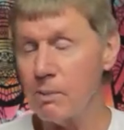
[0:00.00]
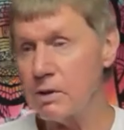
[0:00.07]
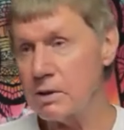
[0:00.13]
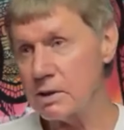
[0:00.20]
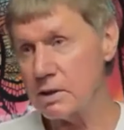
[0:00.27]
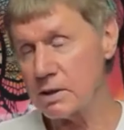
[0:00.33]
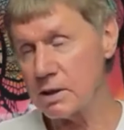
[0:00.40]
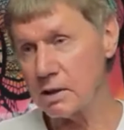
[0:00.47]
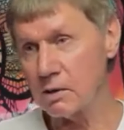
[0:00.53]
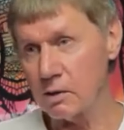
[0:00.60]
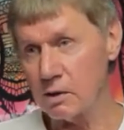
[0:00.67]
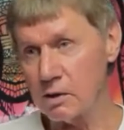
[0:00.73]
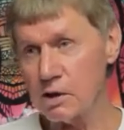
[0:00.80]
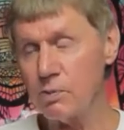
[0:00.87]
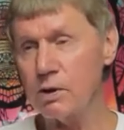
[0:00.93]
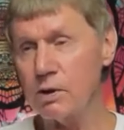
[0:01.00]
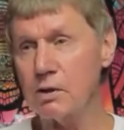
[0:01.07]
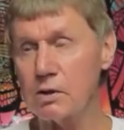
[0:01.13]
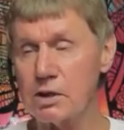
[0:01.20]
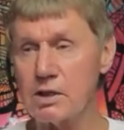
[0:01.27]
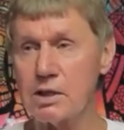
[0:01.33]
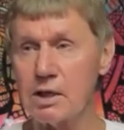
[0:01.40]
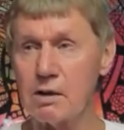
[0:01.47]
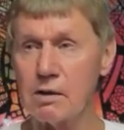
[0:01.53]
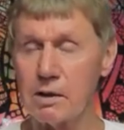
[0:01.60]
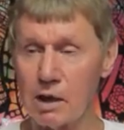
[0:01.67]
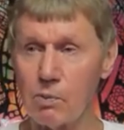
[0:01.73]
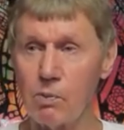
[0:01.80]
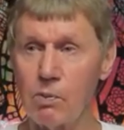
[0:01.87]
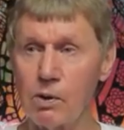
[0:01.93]
happens is that the hospitals sell
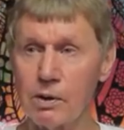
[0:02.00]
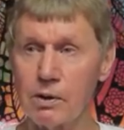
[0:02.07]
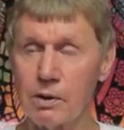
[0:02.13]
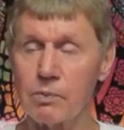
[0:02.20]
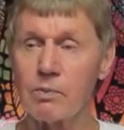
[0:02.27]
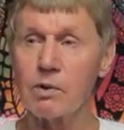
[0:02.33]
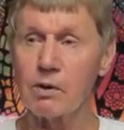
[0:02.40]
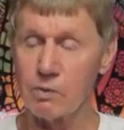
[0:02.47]
that bond